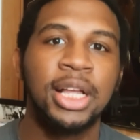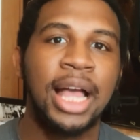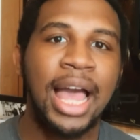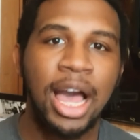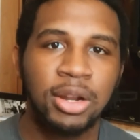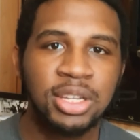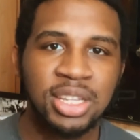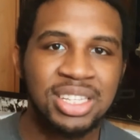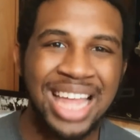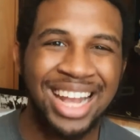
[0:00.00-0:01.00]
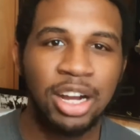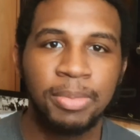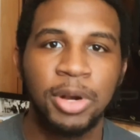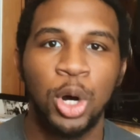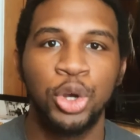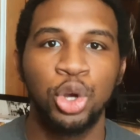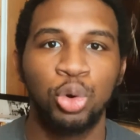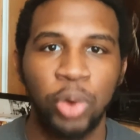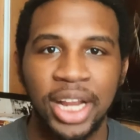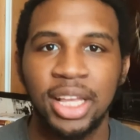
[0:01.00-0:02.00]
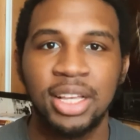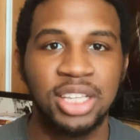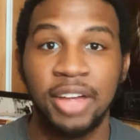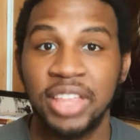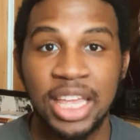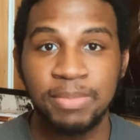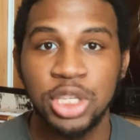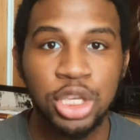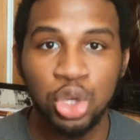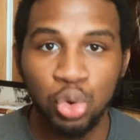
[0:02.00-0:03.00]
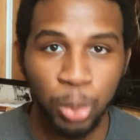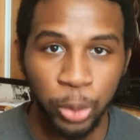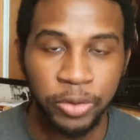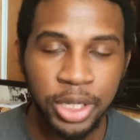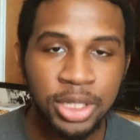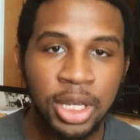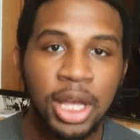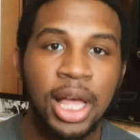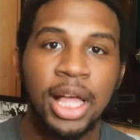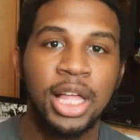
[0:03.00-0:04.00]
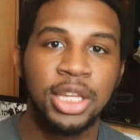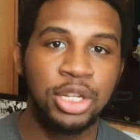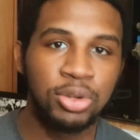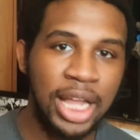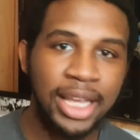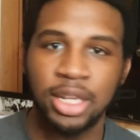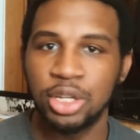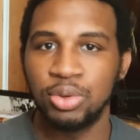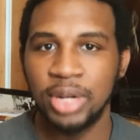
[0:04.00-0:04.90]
How does it stack up all your rankings of the MCU movies? Did you like it? Did you